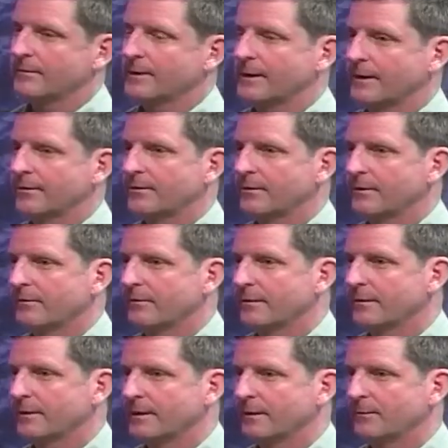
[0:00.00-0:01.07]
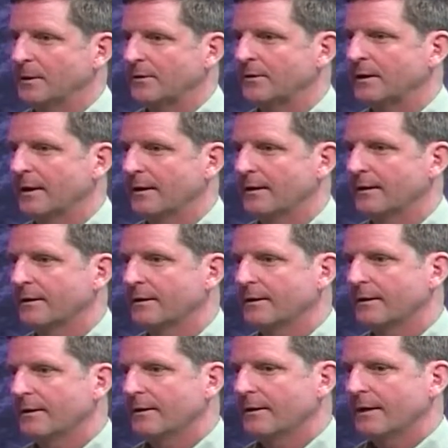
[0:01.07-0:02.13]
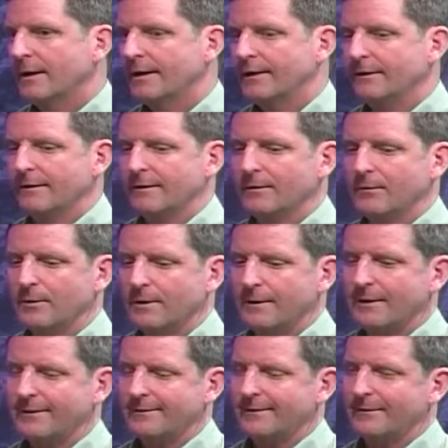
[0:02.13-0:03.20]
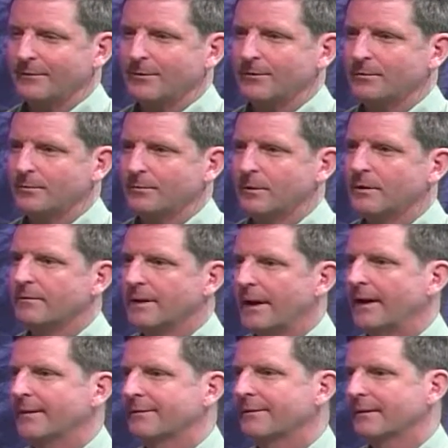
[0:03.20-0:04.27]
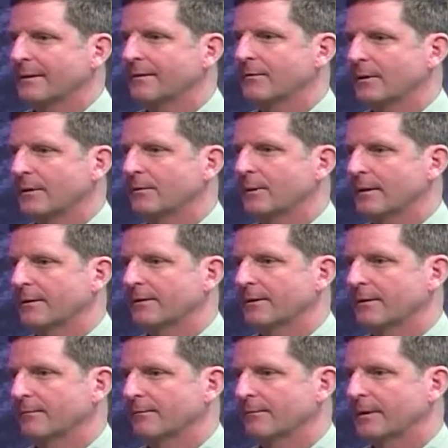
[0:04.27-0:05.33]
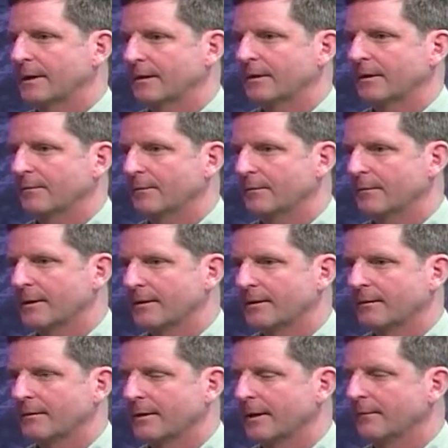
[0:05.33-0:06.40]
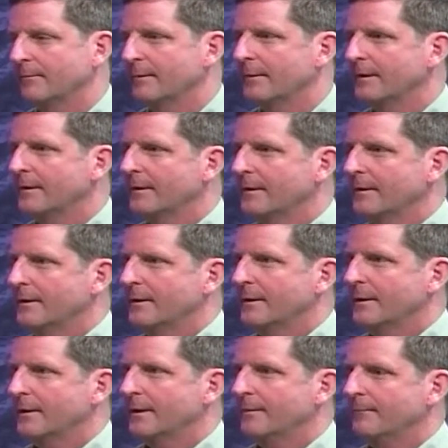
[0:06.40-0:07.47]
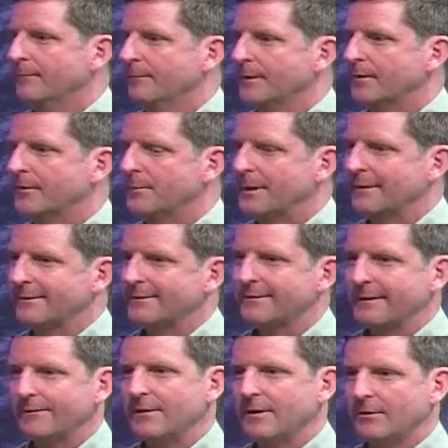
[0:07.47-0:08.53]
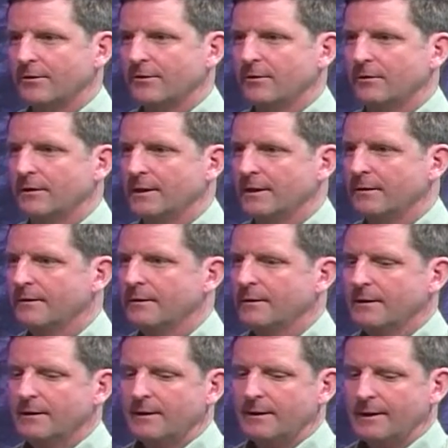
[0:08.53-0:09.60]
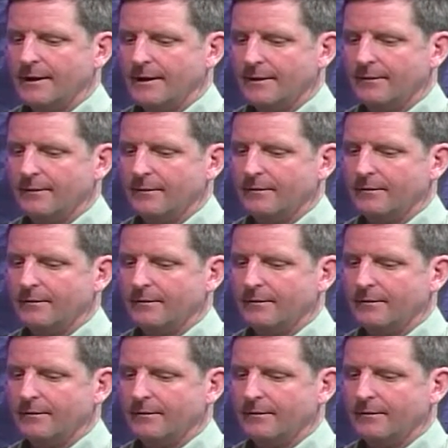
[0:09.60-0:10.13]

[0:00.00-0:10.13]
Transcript: house over in Bucks County, and he realized that it was more of a house than he really wanted to take up at the time. He's about 70 years old now. And,